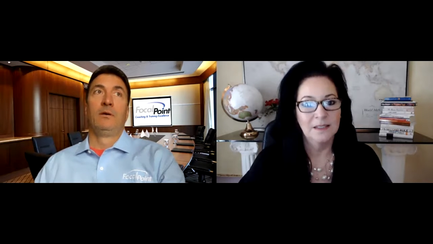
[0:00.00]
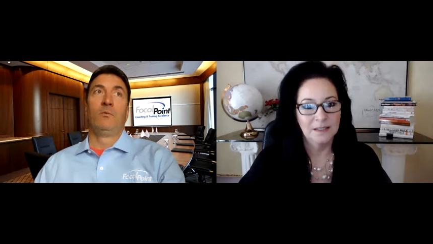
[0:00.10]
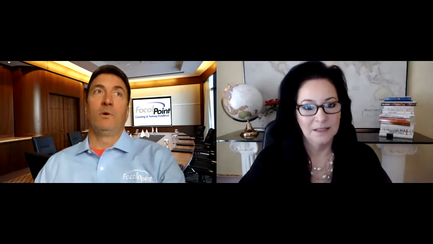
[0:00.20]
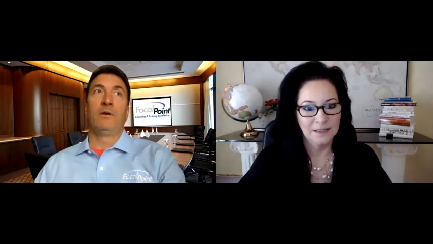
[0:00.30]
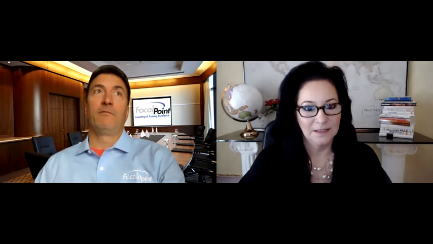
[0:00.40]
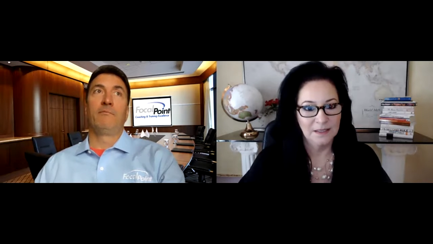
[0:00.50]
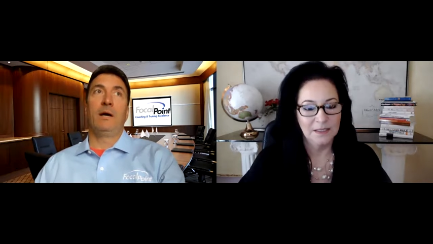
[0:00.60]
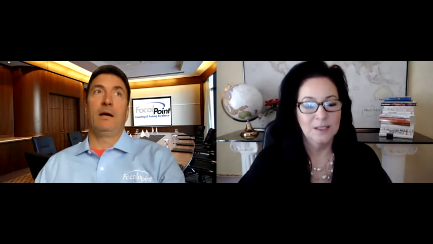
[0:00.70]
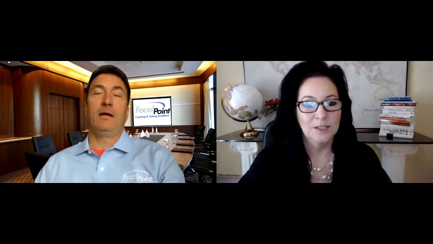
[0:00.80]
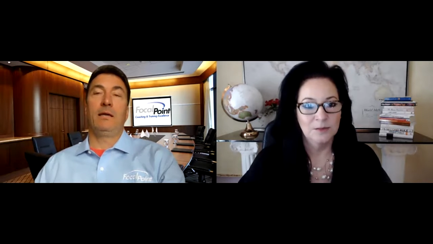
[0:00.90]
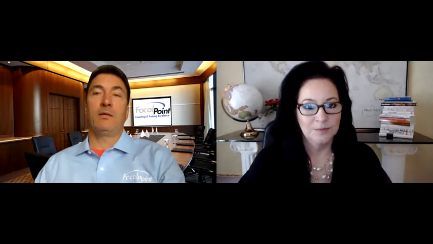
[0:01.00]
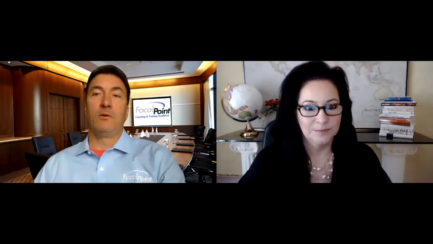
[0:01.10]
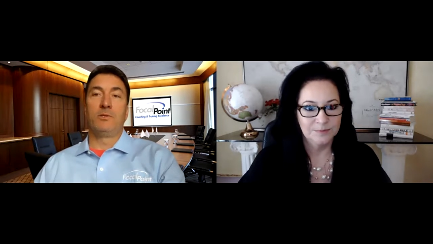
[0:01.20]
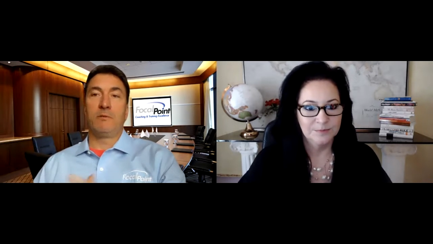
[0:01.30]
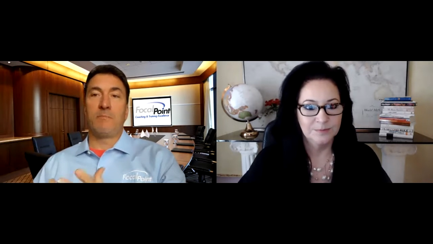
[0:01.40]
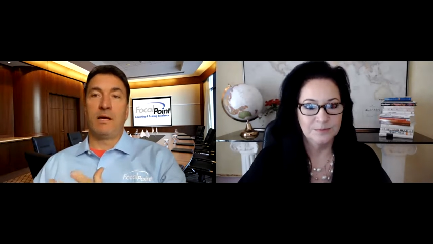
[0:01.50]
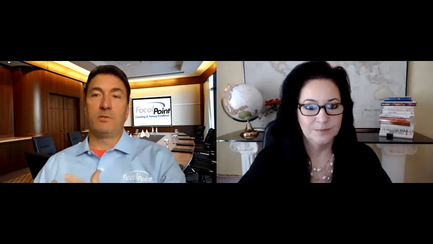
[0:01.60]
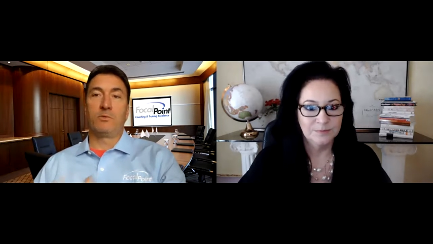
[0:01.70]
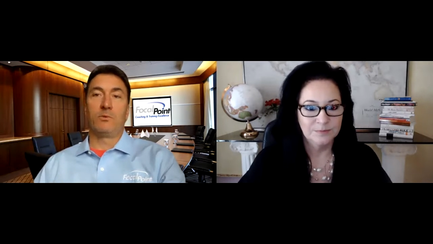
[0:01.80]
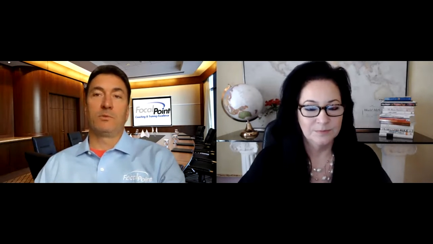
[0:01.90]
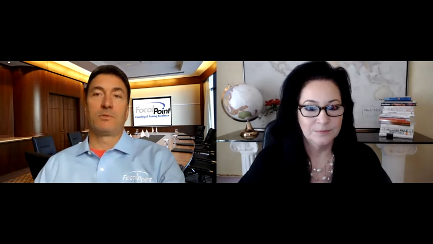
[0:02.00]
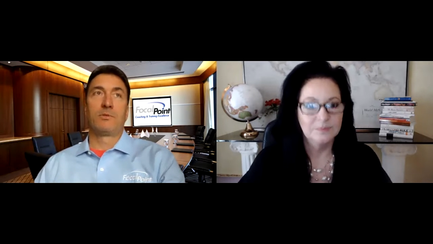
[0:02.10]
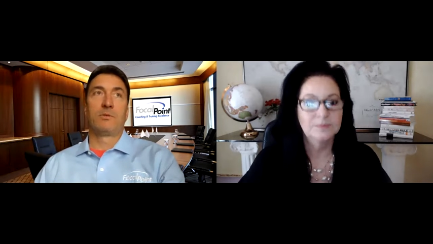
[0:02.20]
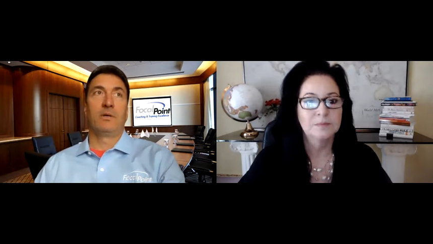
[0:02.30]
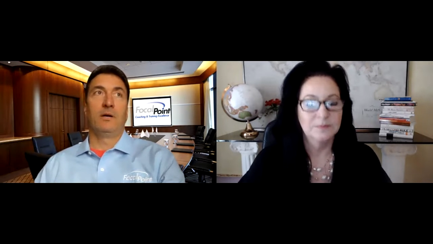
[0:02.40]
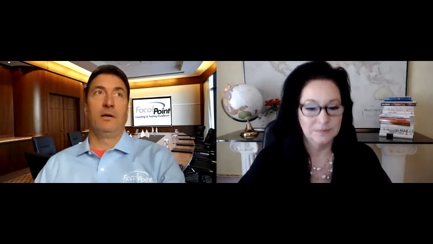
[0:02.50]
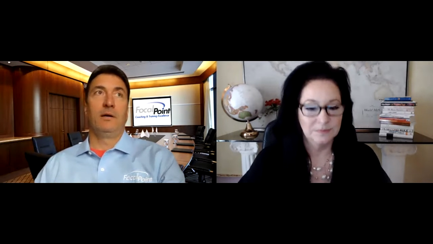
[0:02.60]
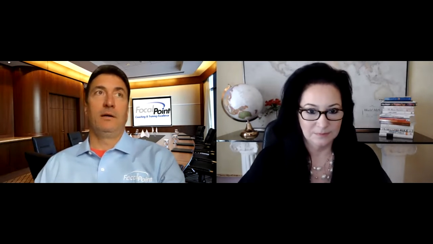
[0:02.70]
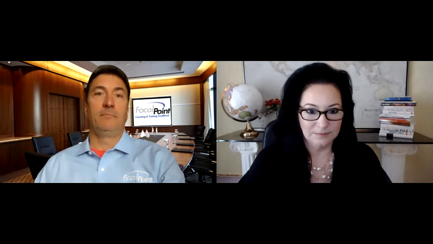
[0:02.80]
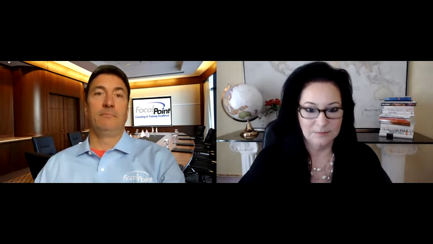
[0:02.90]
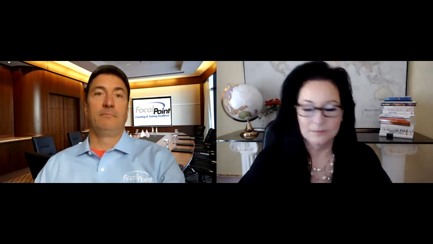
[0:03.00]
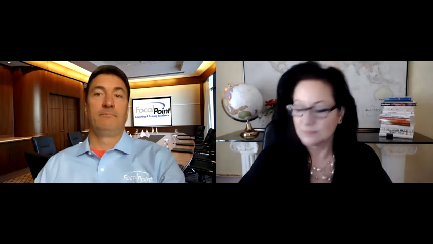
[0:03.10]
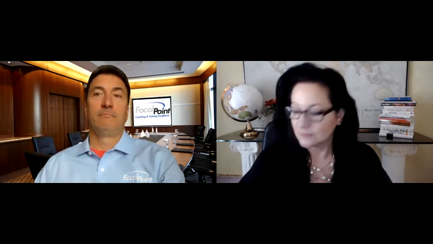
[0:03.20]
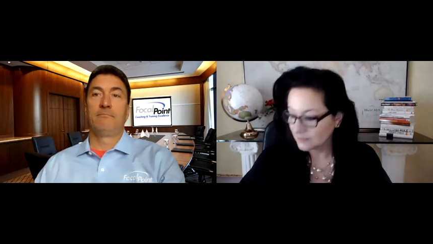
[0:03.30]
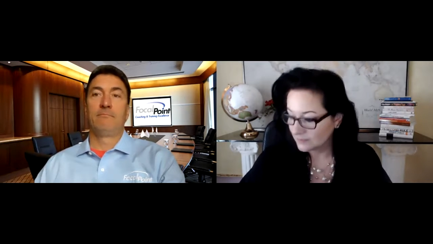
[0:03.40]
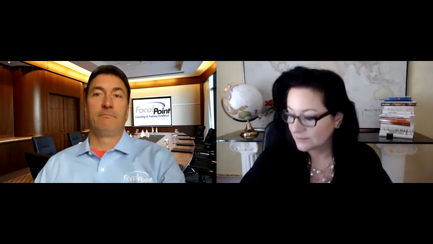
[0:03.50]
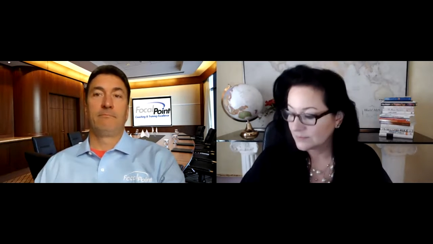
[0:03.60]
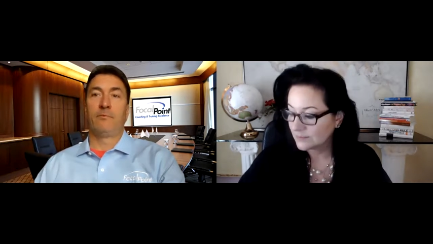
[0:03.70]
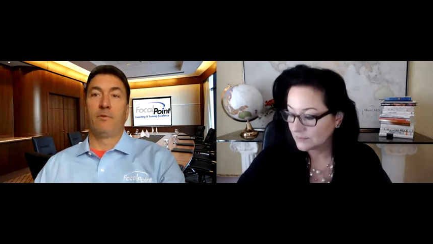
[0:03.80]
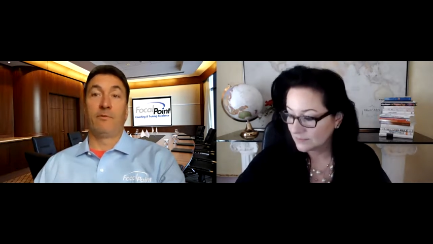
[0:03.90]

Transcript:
Speaker 1: one of my coaching modules um, for